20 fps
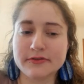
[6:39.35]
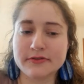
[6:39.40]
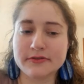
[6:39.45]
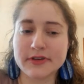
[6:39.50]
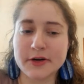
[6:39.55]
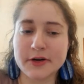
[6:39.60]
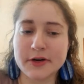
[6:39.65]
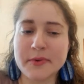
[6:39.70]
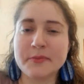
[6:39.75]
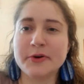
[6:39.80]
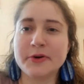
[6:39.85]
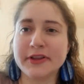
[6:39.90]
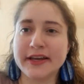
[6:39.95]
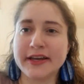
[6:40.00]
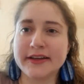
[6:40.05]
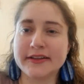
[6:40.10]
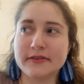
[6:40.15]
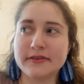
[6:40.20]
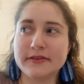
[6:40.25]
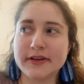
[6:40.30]
I remember
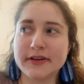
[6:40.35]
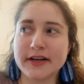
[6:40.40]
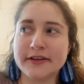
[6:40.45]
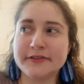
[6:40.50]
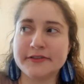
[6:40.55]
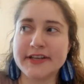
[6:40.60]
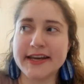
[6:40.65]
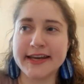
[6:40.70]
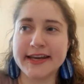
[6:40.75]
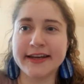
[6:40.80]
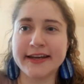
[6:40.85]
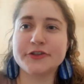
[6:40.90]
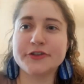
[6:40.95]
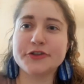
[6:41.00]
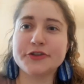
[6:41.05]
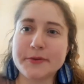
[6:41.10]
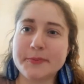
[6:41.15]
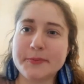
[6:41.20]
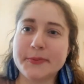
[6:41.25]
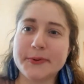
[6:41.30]
like kind of taking a
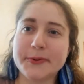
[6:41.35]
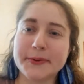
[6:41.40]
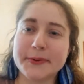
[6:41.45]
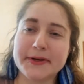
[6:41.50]
trip